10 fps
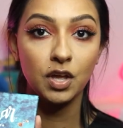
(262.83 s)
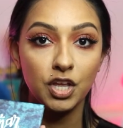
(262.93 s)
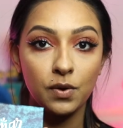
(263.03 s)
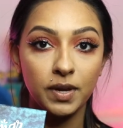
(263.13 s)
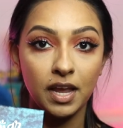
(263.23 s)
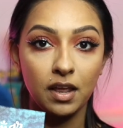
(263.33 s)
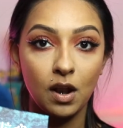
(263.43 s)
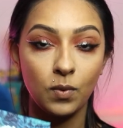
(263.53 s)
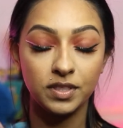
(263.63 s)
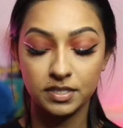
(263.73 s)
Going in
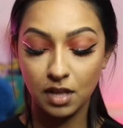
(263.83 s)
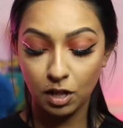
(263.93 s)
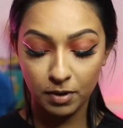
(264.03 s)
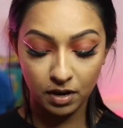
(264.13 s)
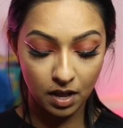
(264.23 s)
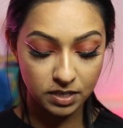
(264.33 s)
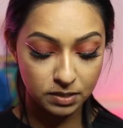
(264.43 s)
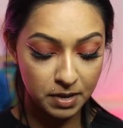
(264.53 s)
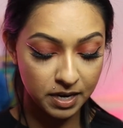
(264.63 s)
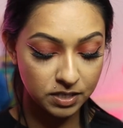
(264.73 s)
with this Alamar
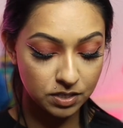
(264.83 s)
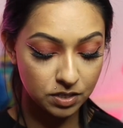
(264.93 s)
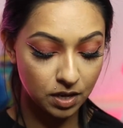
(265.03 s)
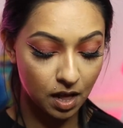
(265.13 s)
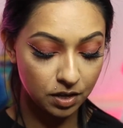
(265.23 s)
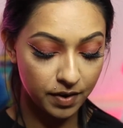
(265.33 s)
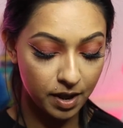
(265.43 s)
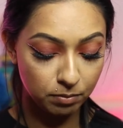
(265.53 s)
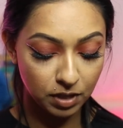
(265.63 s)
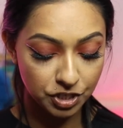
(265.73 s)
Cosmetics
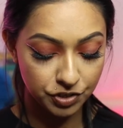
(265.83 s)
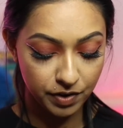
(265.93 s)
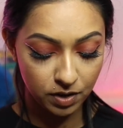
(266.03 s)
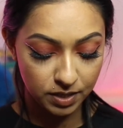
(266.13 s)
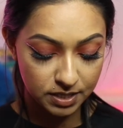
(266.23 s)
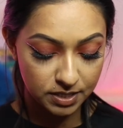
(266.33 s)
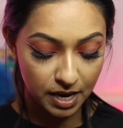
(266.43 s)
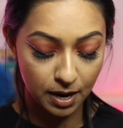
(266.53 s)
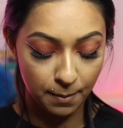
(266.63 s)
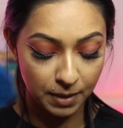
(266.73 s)
Colorette Blush Trio. This is
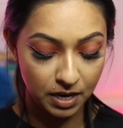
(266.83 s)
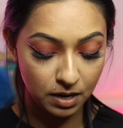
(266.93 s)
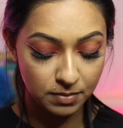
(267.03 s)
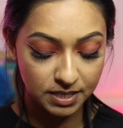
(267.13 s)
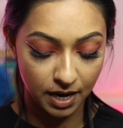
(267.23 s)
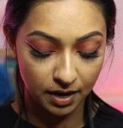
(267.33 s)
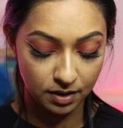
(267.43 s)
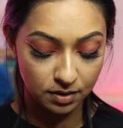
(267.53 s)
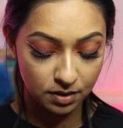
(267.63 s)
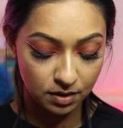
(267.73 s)
in a medium
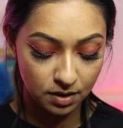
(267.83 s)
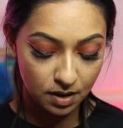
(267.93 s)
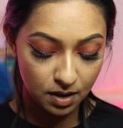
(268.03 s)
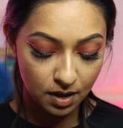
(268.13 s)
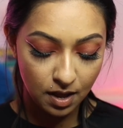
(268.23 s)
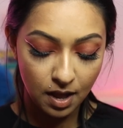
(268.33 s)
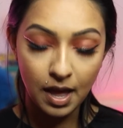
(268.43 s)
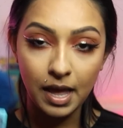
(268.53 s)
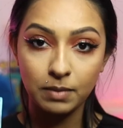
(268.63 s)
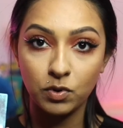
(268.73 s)
tan.
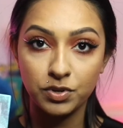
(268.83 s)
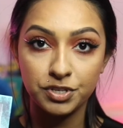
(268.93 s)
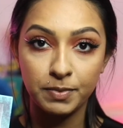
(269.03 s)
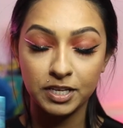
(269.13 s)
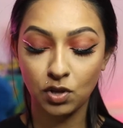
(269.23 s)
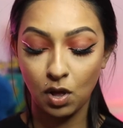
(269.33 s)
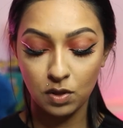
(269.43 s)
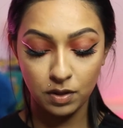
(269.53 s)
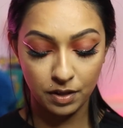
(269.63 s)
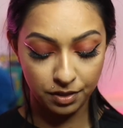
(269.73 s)
I'm going to mix
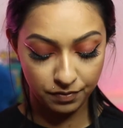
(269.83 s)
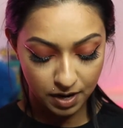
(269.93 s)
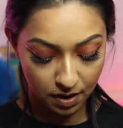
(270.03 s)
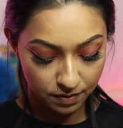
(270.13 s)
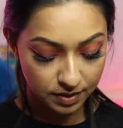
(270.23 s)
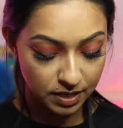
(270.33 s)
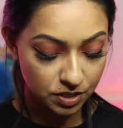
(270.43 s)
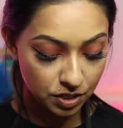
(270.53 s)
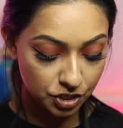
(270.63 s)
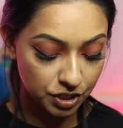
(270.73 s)
all 3 of
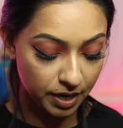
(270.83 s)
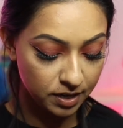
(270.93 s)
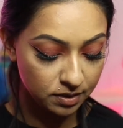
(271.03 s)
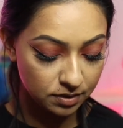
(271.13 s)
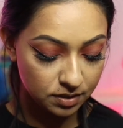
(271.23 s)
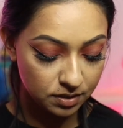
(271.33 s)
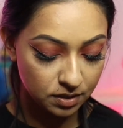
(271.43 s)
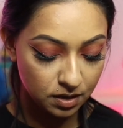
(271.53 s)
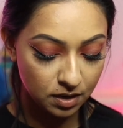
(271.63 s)
these shades